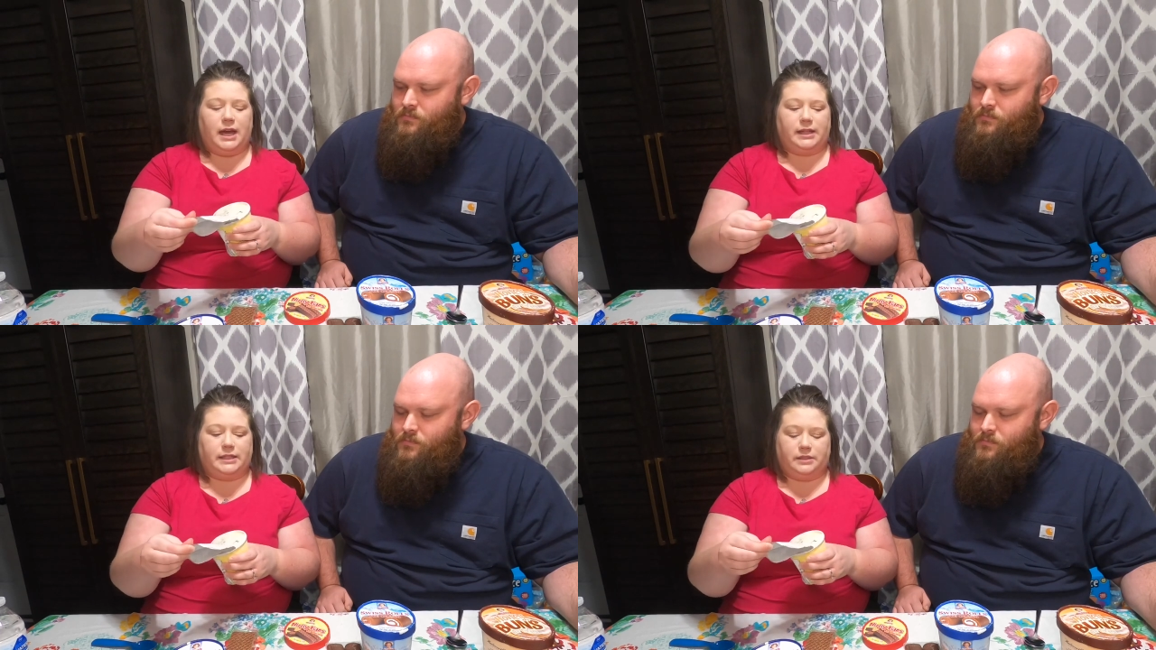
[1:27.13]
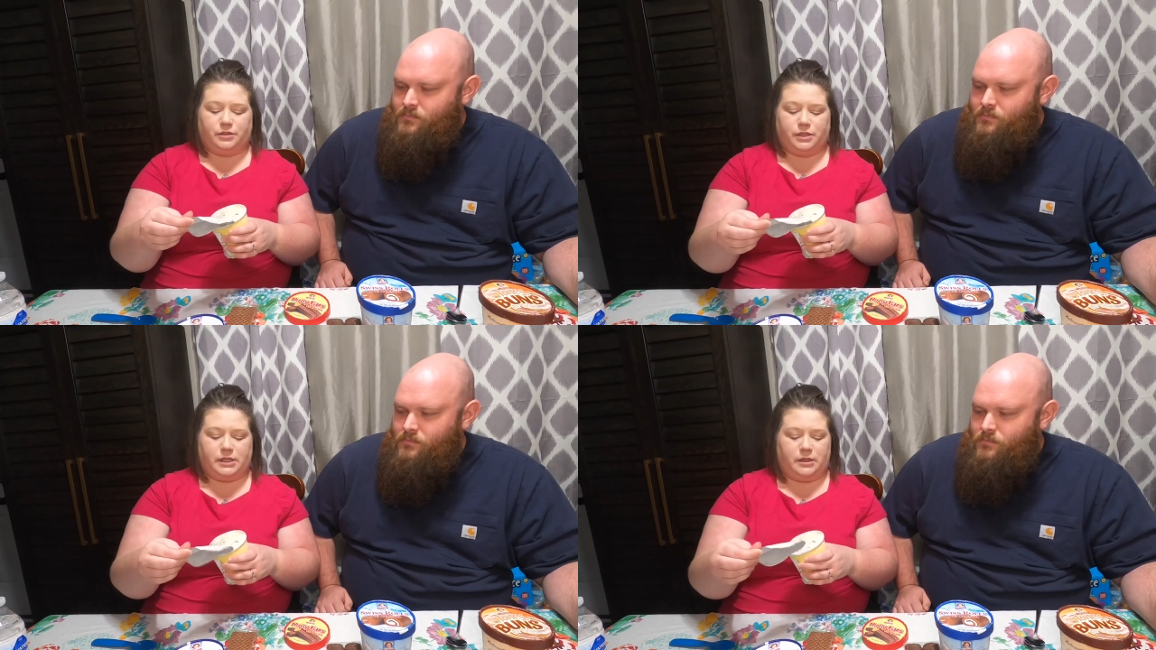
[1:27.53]
Speaker 1: I think
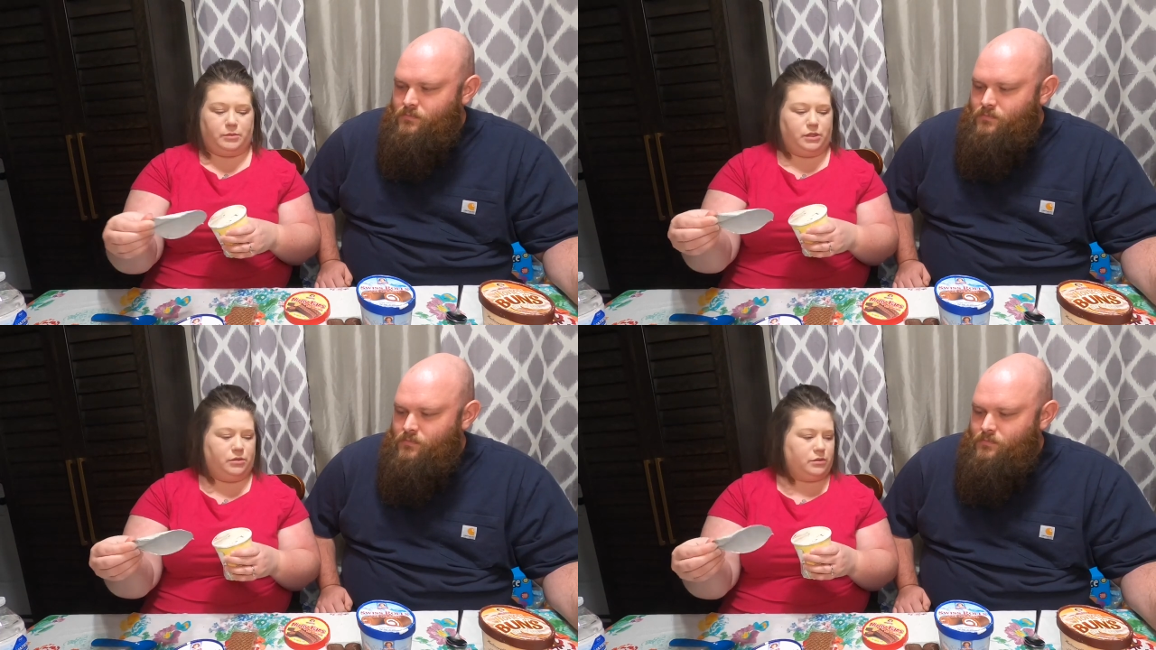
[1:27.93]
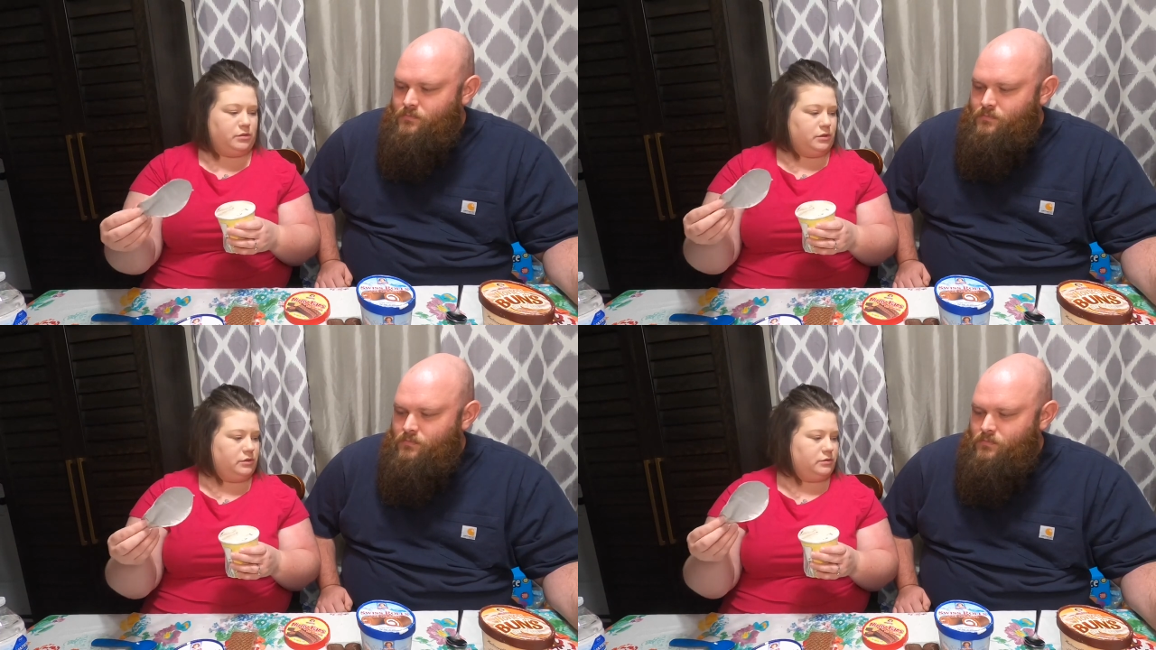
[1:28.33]
there's some
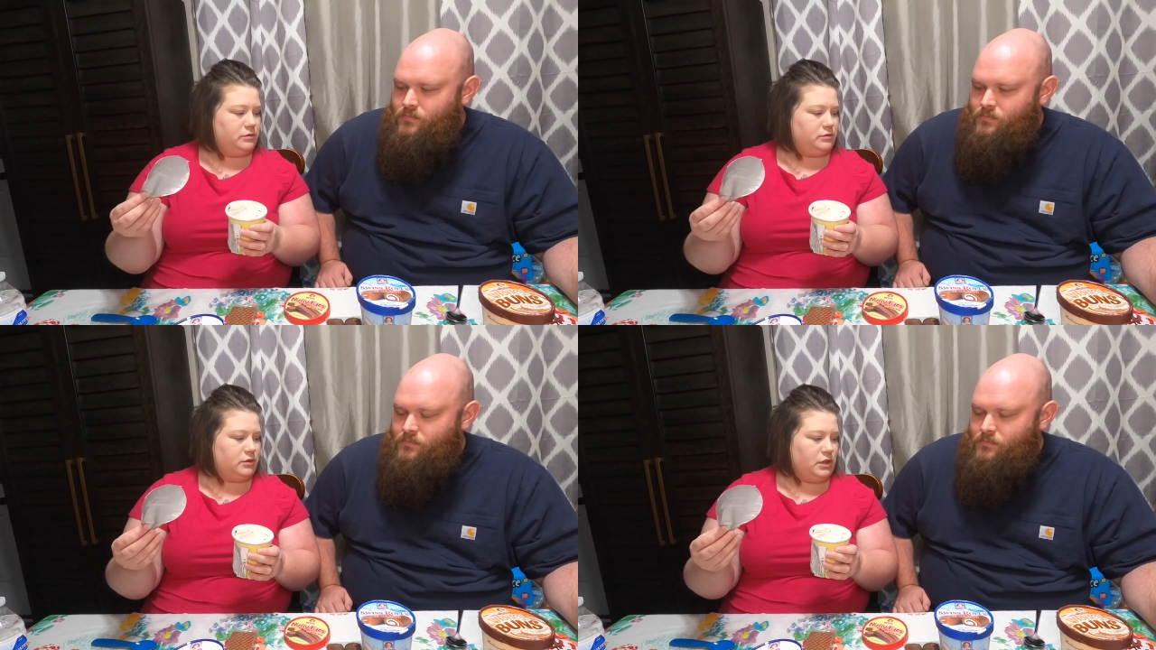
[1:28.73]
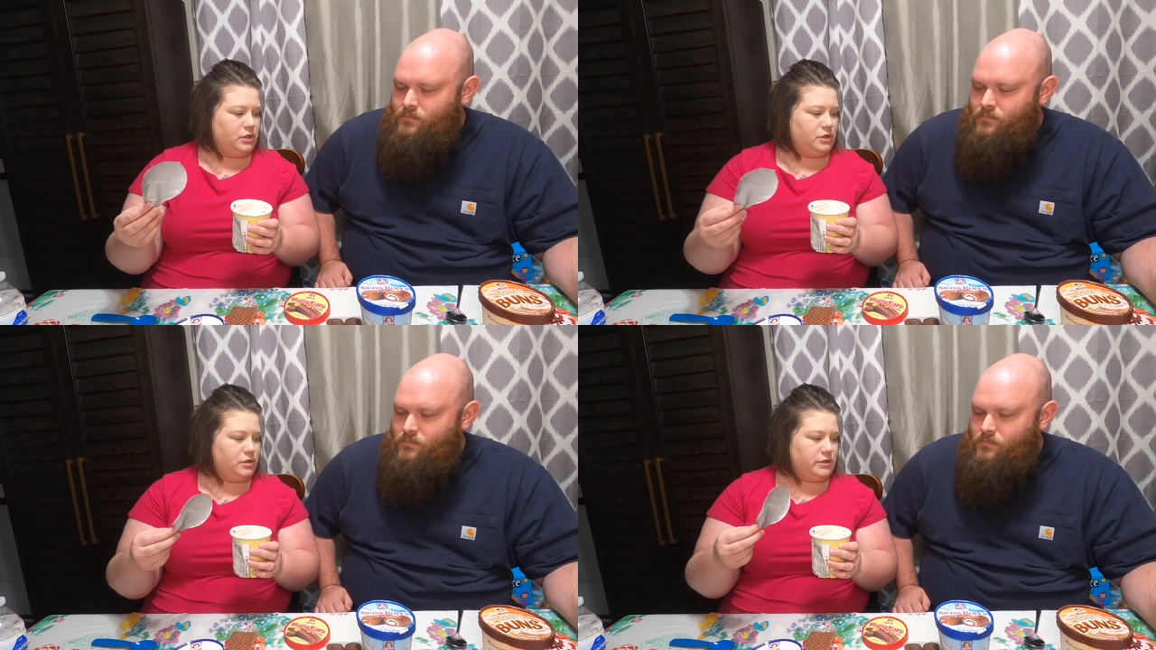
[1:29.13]
unicorn
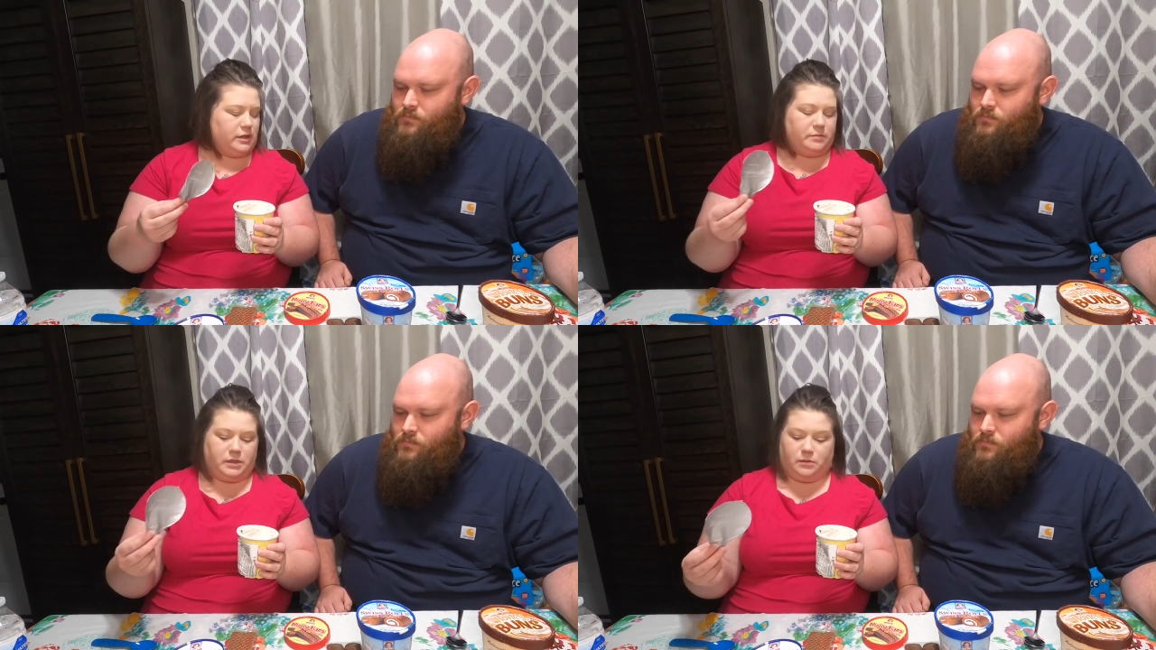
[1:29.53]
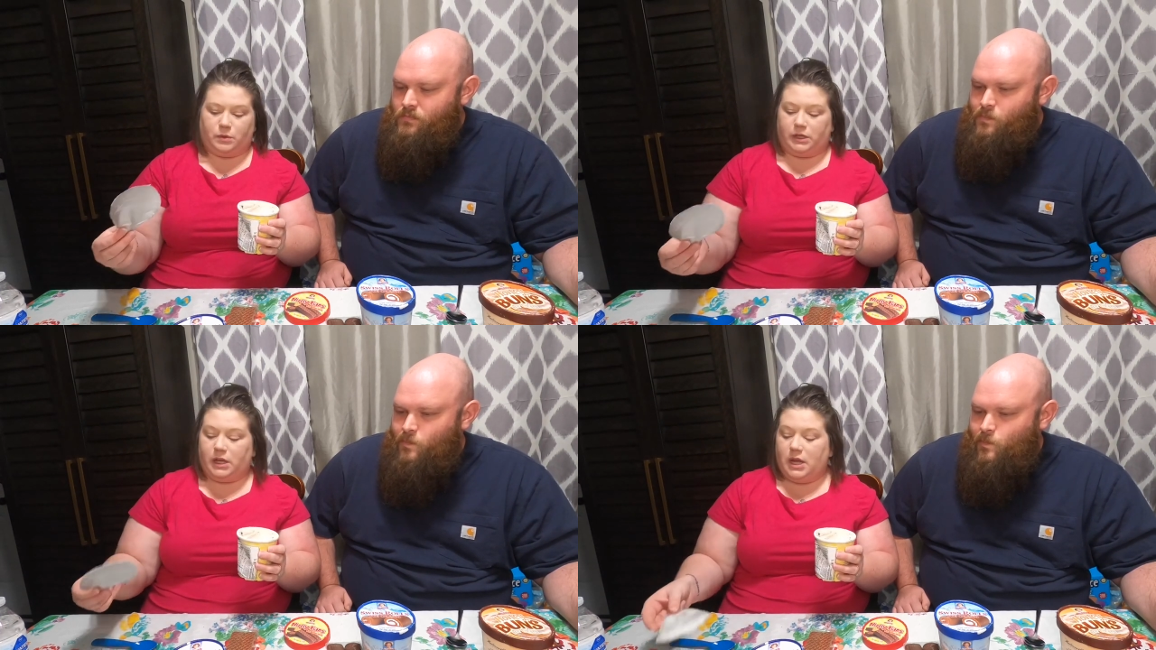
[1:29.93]
crunch something
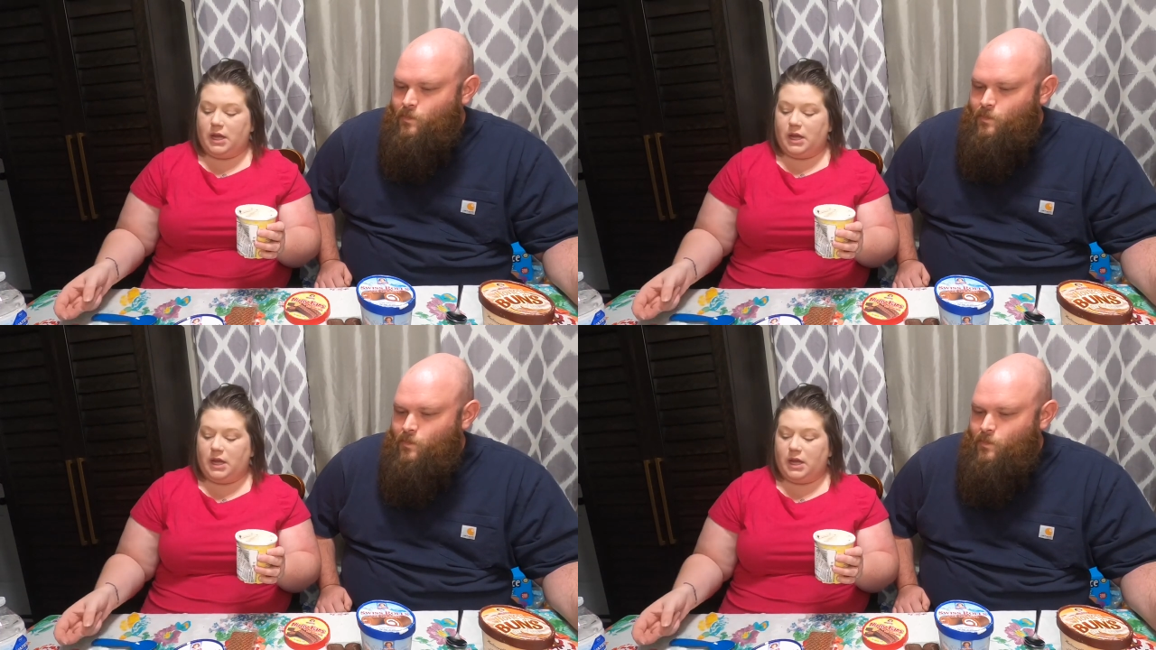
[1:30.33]
one,